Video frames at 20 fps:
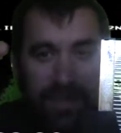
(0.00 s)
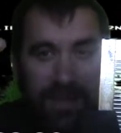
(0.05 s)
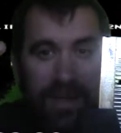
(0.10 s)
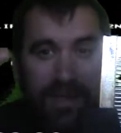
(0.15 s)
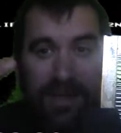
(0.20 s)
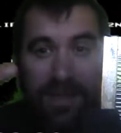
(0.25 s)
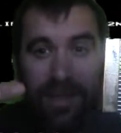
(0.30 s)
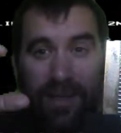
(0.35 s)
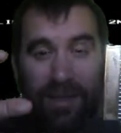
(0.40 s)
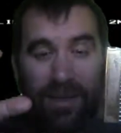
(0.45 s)

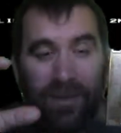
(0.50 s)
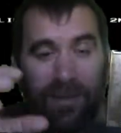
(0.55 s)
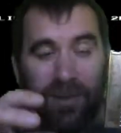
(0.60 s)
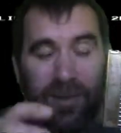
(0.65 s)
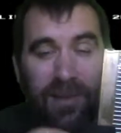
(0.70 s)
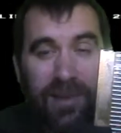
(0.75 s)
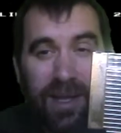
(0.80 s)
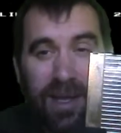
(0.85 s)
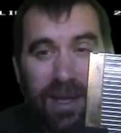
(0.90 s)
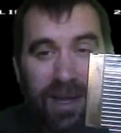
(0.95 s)
piece of
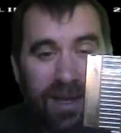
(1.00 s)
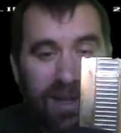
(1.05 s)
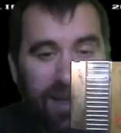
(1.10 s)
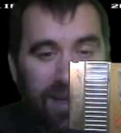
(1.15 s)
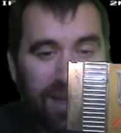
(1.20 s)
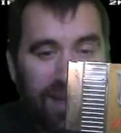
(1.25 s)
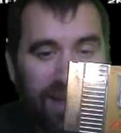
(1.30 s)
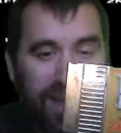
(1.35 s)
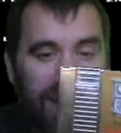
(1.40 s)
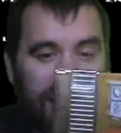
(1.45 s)
gold out
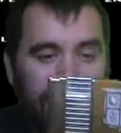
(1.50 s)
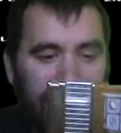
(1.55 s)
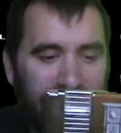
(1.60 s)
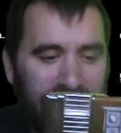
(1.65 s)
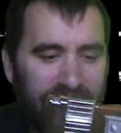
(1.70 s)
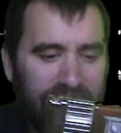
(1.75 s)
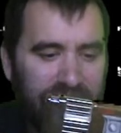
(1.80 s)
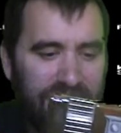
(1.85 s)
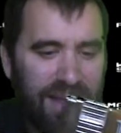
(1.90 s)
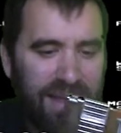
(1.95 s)
of
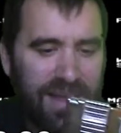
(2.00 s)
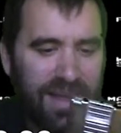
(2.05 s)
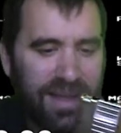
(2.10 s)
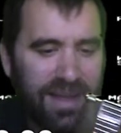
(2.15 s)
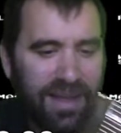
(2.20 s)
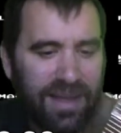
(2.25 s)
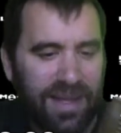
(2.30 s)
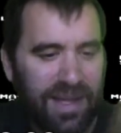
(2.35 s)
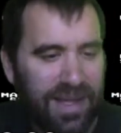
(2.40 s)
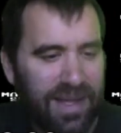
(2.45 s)

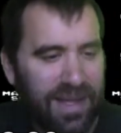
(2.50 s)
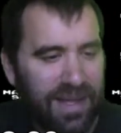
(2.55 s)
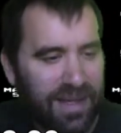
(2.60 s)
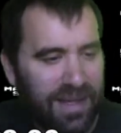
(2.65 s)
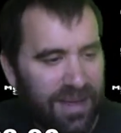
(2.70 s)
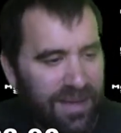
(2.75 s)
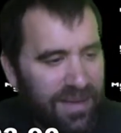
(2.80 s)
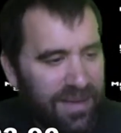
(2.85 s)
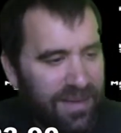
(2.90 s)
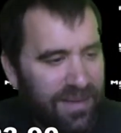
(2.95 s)

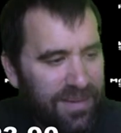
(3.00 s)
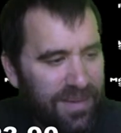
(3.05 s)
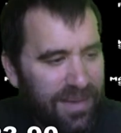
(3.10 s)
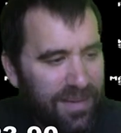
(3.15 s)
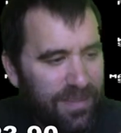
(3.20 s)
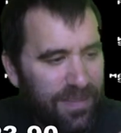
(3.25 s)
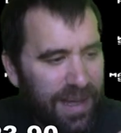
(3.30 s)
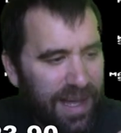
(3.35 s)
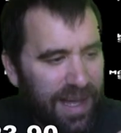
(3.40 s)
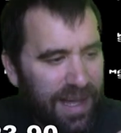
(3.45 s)

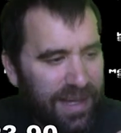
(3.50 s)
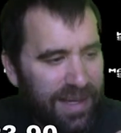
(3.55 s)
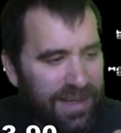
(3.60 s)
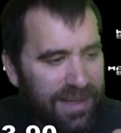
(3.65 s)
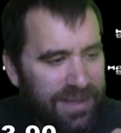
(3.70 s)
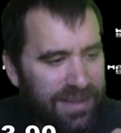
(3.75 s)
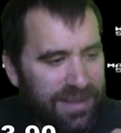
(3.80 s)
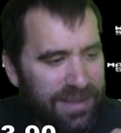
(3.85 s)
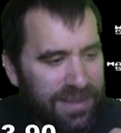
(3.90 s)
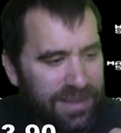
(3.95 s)
the
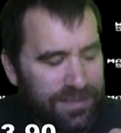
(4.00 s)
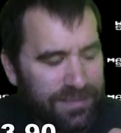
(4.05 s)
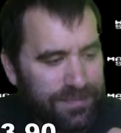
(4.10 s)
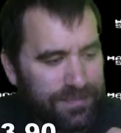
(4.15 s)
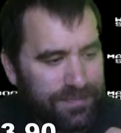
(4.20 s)
package.